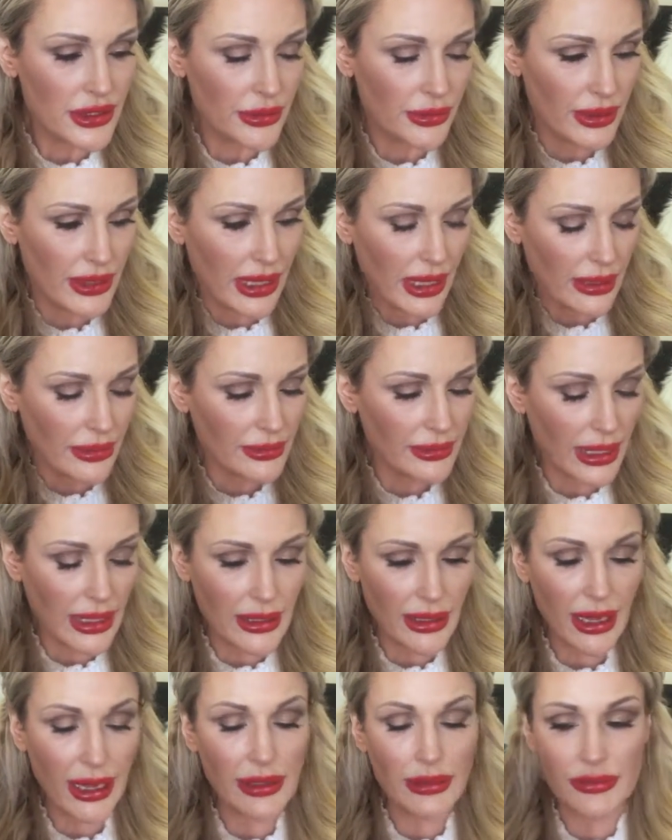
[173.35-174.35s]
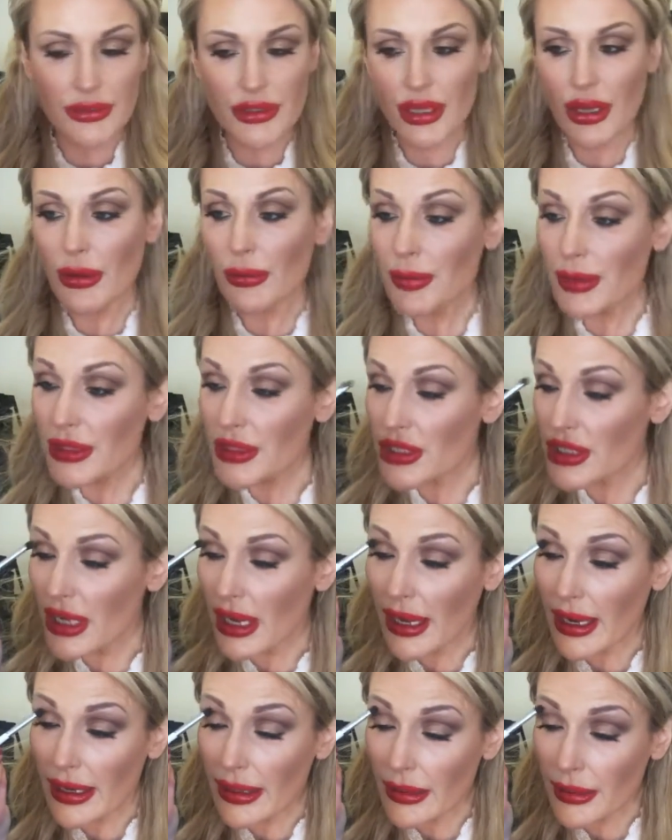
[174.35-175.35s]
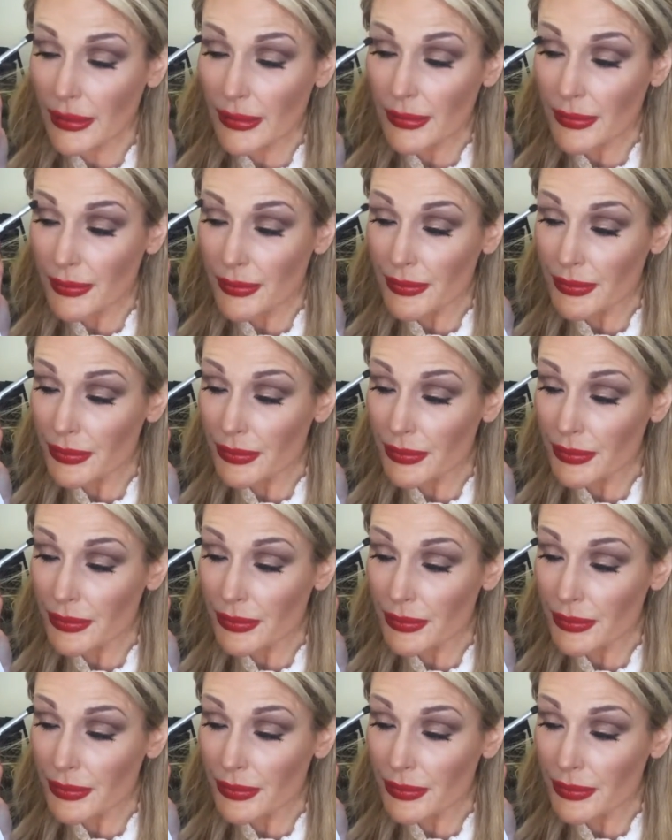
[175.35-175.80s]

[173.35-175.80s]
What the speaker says: So again, that kind of taupey shade,